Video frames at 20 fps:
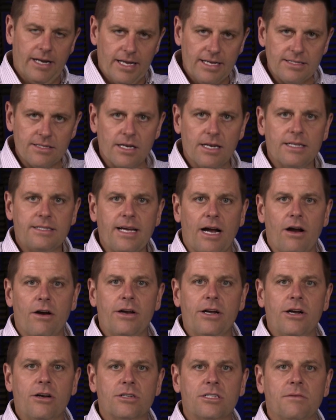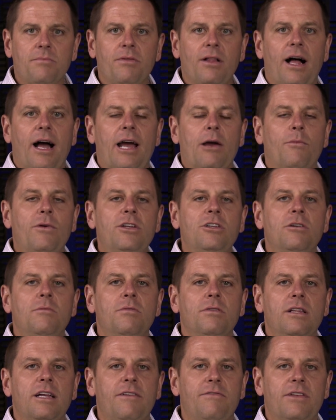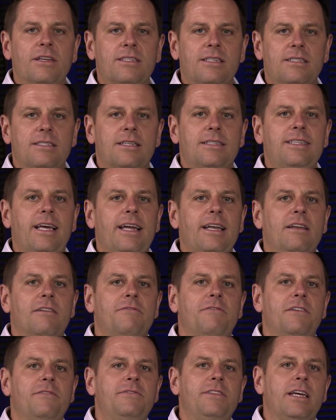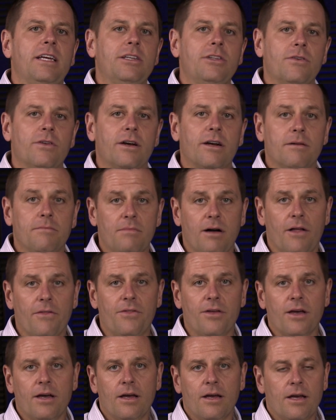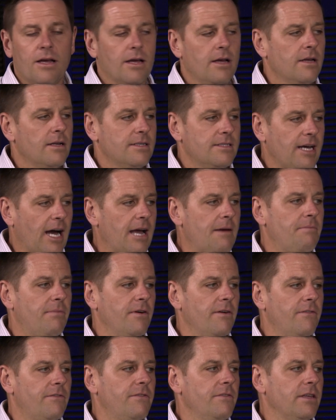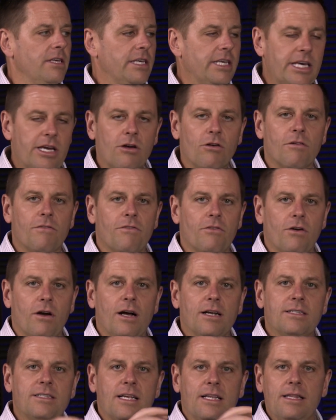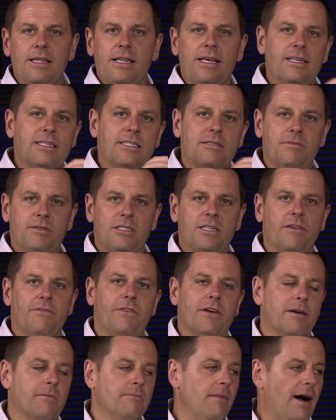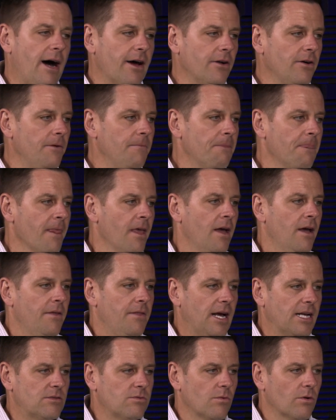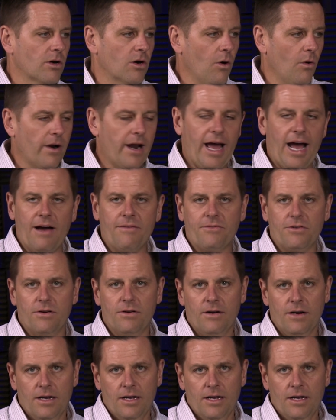is an entire year supply, and we do believe this is a 10 to 15 unit a month type of year for us and this specific model. That's what we're going after.